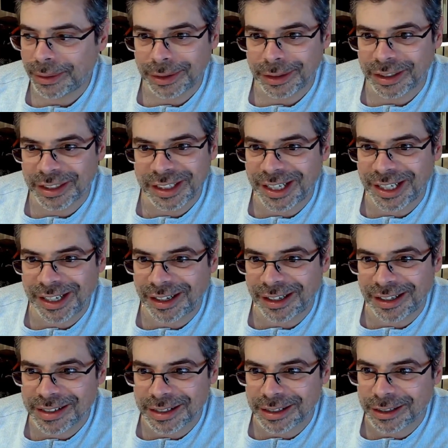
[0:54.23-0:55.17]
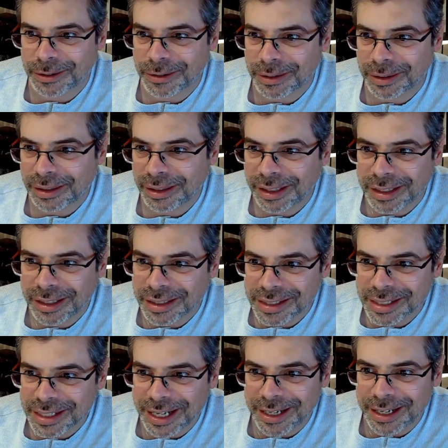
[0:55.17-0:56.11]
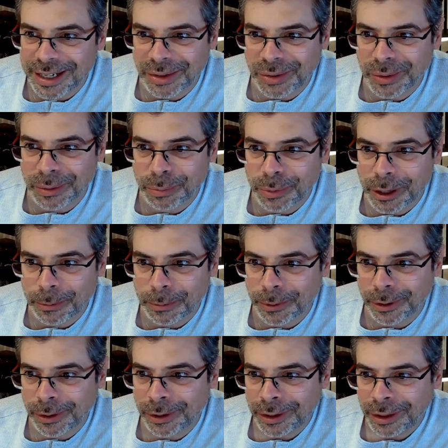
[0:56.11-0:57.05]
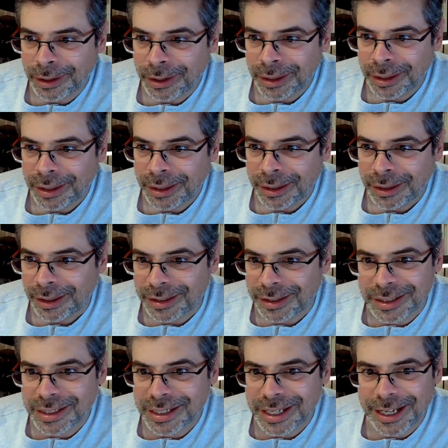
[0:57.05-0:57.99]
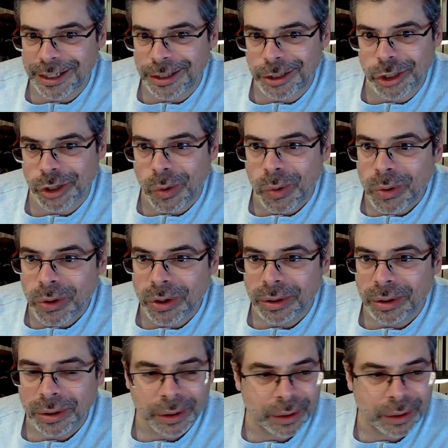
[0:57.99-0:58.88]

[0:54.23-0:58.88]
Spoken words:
Is this guy not listening to it? Is this guy not doing proper? Is this guy a joke?